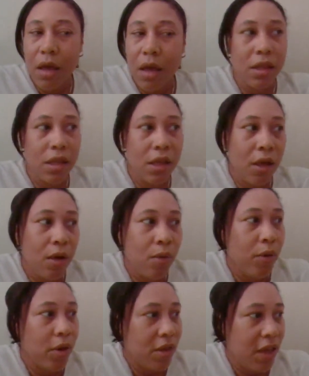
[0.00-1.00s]

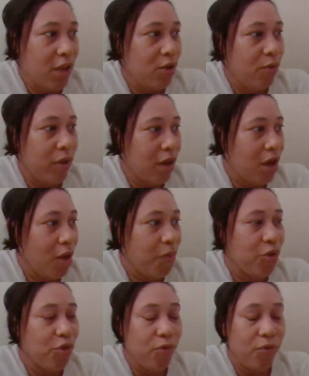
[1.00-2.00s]
until one day you wake up
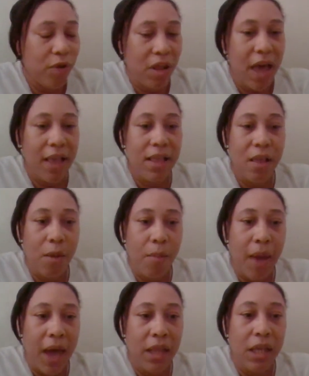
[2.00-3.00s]
and you realize
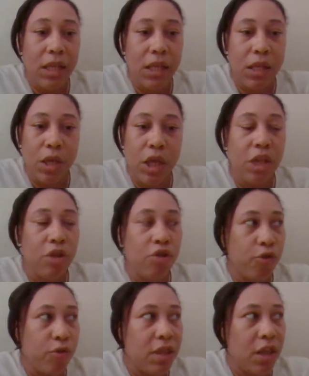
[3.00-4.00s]
somebody can
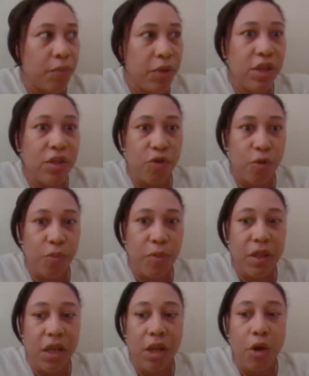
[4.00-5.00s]
do something
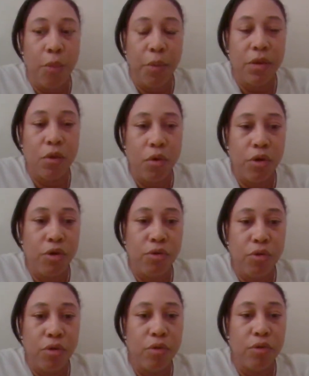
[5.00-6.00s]
stupidly and almost cause you
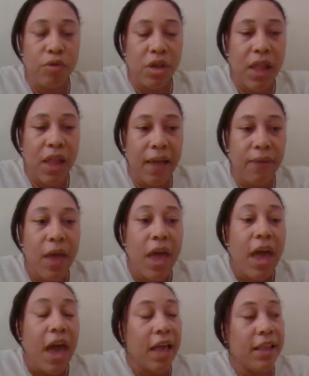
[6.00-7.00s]
to lose your life.
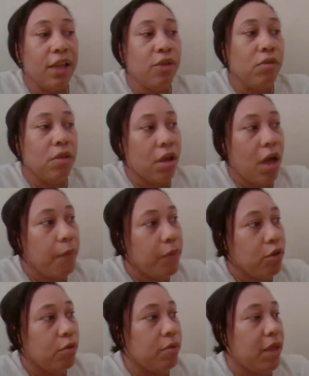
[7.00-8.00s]
And then you look up
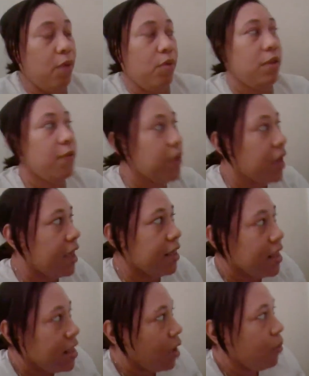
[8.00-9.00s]
and you're like, what the fuck have
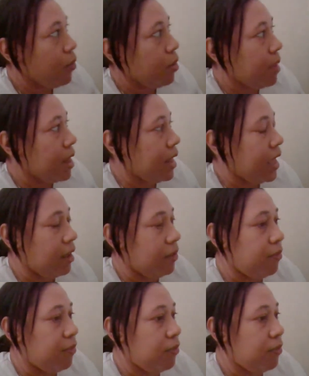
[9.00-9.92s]
I done with my life?